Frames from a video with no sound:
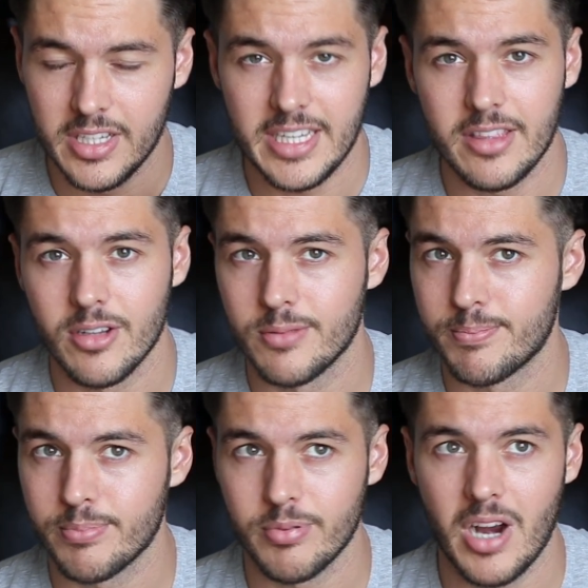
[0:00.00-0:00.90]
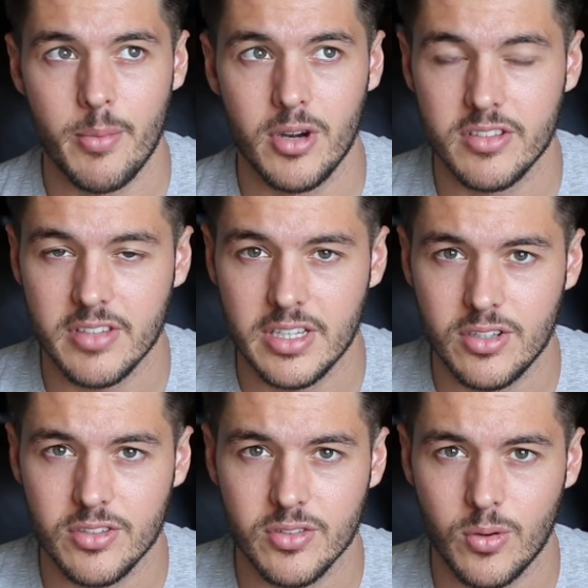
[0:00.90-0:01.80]
either primary
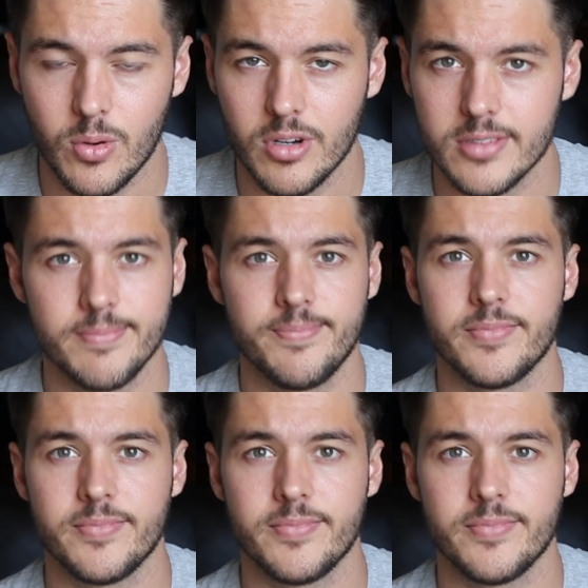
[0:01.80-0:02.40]
skills or